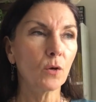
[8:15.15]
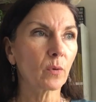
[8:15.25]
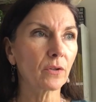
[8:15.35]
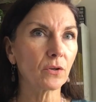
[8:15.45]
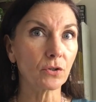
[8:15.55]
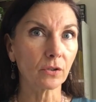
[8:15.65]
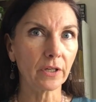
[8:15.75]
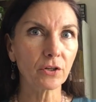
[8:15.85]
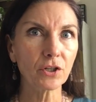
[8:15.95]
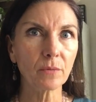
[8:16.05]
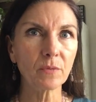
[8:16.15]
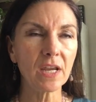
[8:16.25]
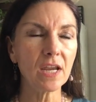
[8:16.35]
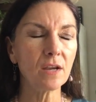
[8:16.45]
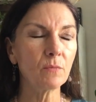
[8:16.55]
whether it's your leadership
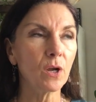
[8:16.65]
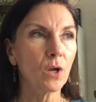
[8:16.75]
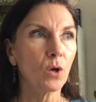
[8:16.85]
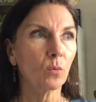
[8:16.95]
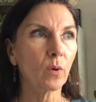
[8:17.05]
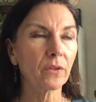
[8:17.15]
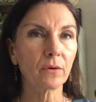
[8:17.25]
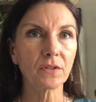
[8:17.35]
team, whether